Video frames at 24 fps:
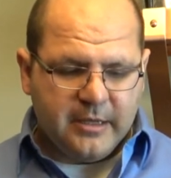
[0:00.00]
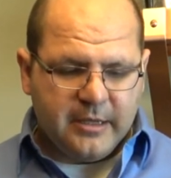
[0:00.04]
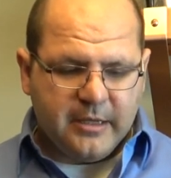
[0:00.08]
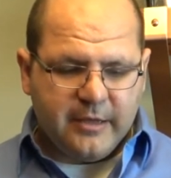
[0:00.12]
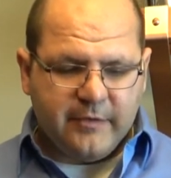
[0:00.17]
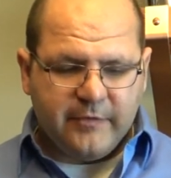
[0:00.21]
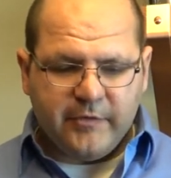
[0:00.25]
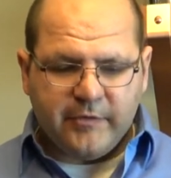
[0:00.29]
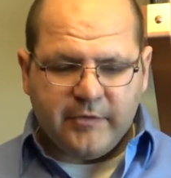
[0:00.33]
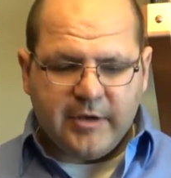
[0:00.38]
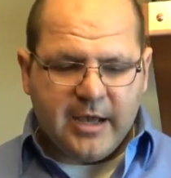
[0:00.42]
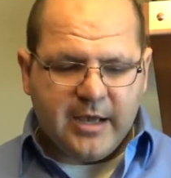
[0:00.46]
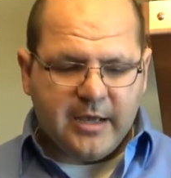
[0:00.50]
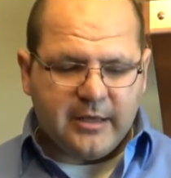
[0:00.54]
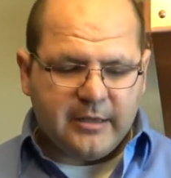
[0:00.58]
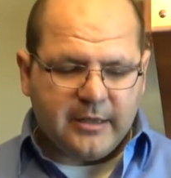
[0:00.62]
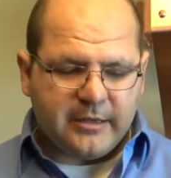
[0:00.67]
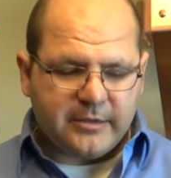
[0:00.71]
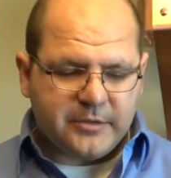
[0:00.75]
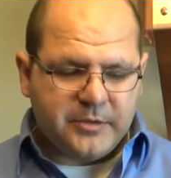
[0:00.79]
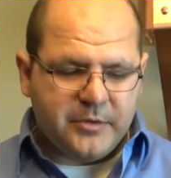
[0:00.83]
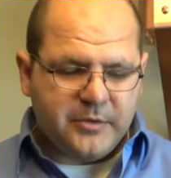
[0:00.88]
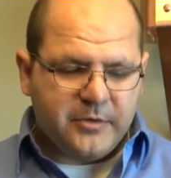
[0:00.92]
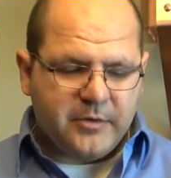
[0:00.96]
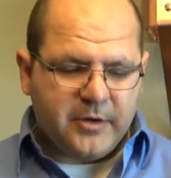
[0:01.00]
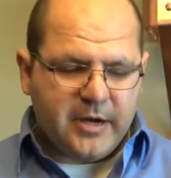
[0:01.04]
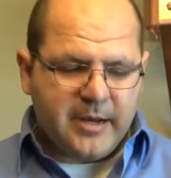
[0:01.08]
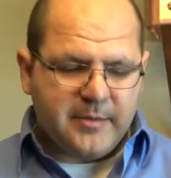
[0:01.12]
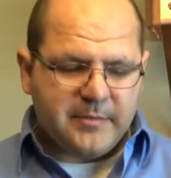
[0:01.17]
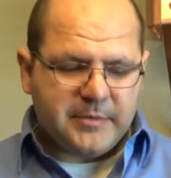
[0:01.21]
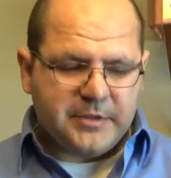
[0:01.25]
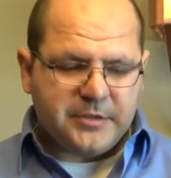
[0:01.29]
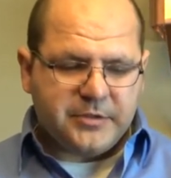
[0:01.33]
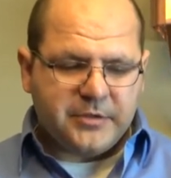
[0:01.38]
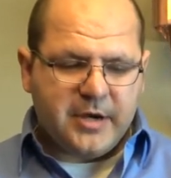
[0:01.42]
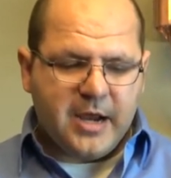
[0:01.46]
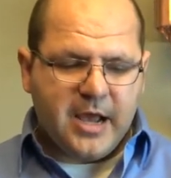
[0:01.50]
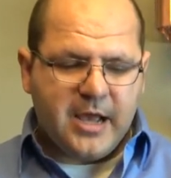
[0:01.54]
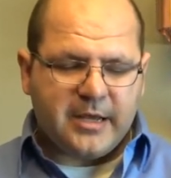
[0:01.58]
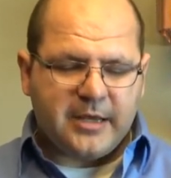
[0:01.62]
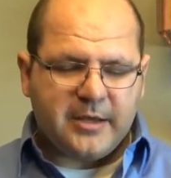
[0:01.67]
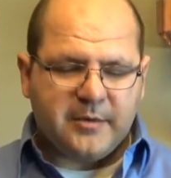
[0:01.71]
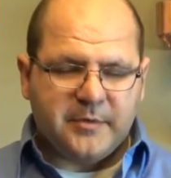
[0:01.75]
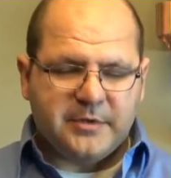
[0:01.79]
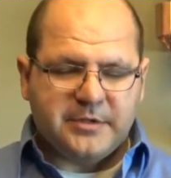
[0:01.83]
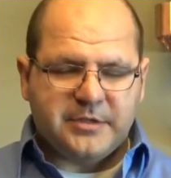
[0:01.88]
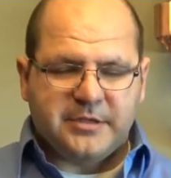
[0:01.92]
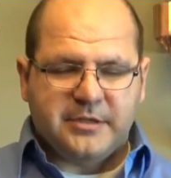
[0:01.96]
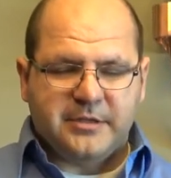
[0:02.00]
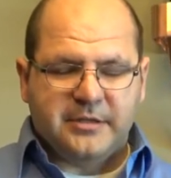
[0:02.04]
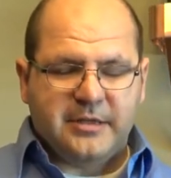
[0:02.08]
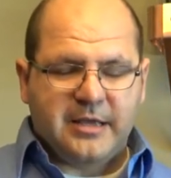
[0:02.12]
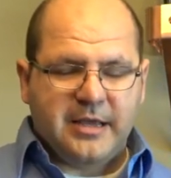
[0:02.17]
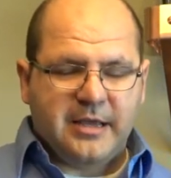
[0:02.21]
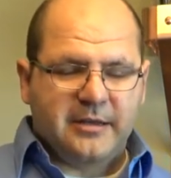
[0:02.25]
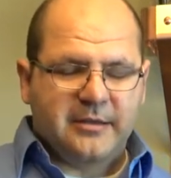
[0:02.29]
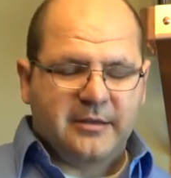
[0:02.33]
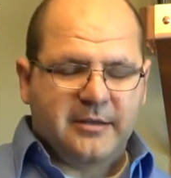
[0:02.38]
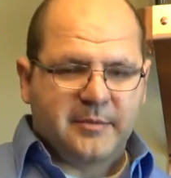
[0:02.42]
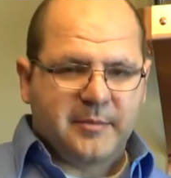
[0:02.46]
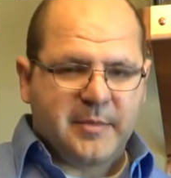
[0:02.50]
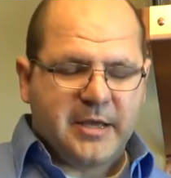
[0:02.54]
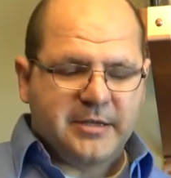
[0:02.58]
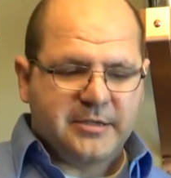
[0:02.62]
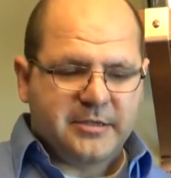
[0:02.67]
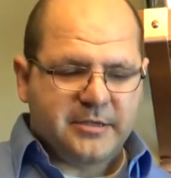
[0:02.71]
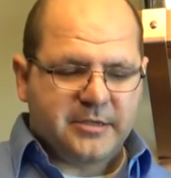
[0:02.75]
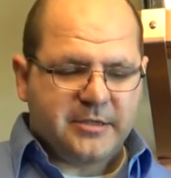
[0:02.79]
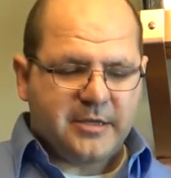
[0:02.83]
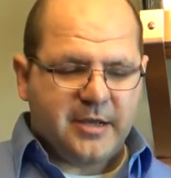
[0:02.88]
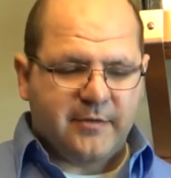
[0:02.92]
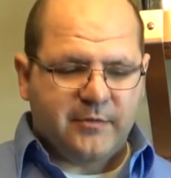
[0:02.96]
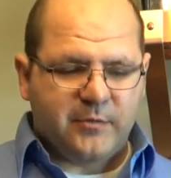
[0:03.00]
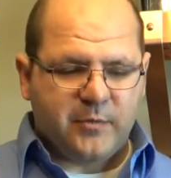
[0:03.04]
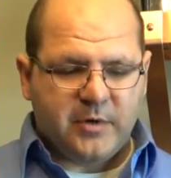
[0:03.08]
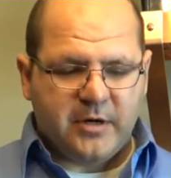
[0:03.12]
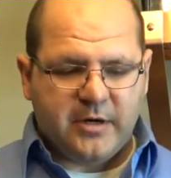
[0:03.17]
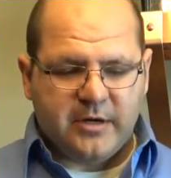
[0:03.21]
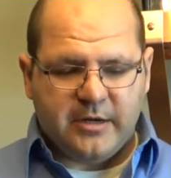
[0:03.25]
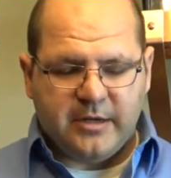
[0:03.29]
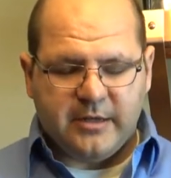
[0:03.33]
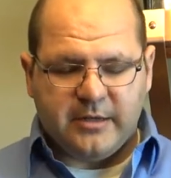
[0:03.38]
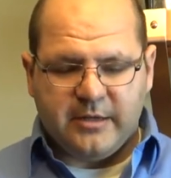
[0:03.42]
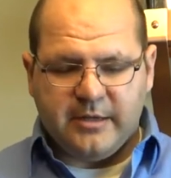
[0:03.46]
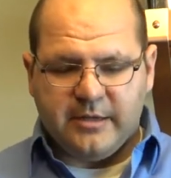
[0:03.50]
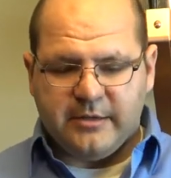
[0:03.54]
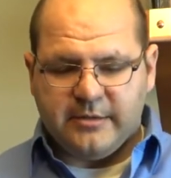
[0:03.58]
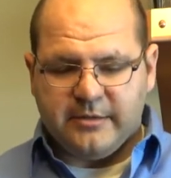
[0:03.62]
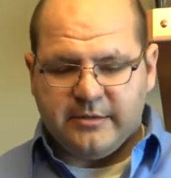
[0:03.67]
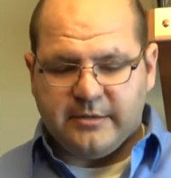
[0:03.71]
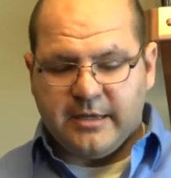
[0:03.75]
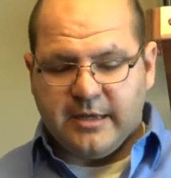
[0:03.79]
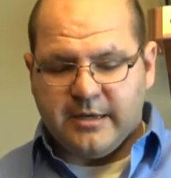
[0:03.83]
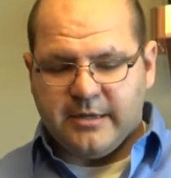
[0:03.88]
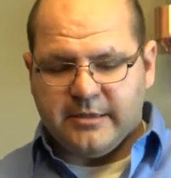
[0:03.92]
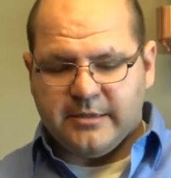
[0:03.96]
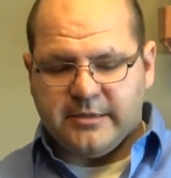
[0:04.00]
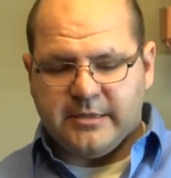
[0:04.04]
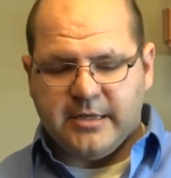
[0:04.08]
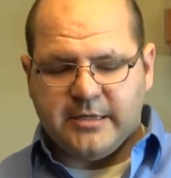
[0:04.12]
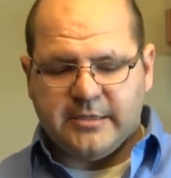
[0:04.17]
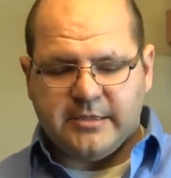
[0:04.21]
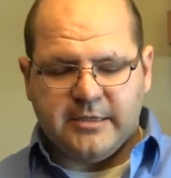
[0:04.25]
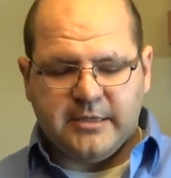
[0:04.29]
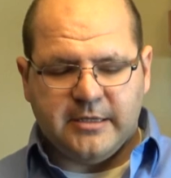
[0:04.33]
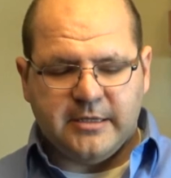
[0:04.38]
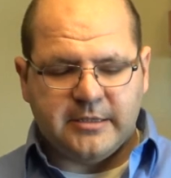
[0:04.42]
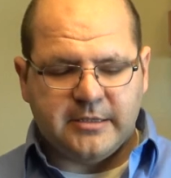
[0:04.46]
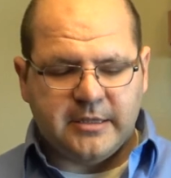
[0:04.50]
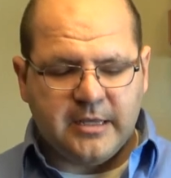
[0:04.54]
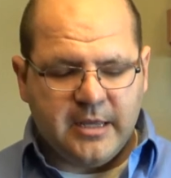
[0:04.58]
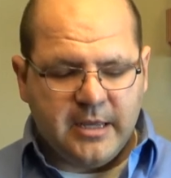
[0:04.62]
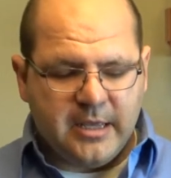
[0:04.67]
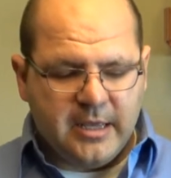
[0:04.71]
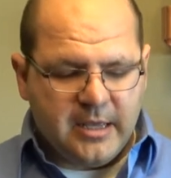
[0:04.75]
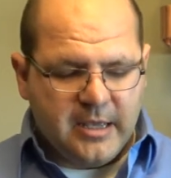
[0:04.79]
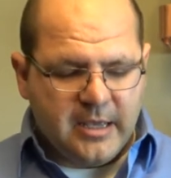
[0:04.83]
if you've got like 2 grams of tracking, which is in the Analog Magic software, it kind of says this.